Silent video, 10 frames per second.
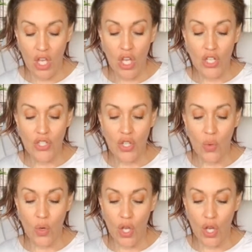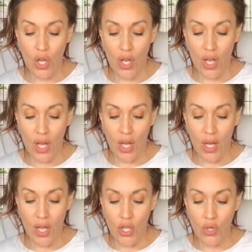So,
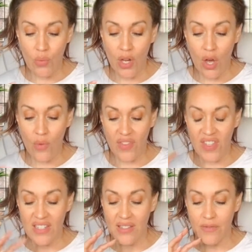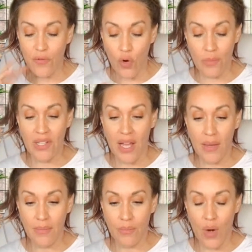you know, this
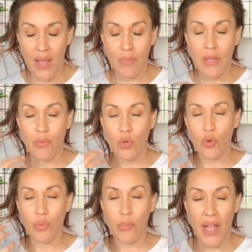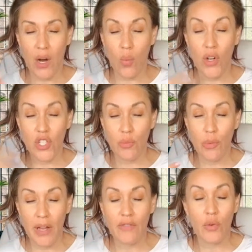formula, right? People who prepare, what you
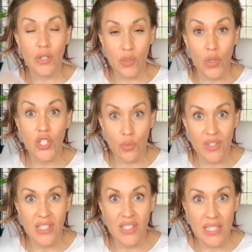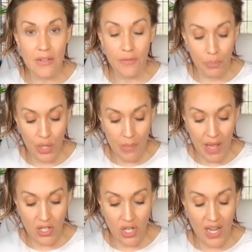prepare for is what you receive, pretty
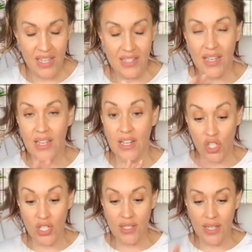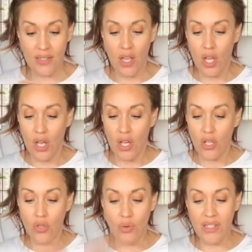much. And he said, and she says,
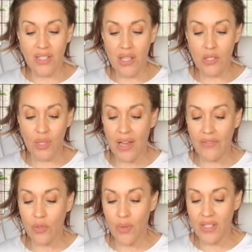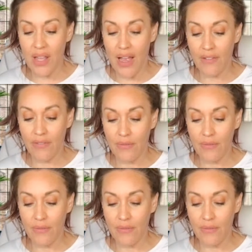you can see this with everyone's life,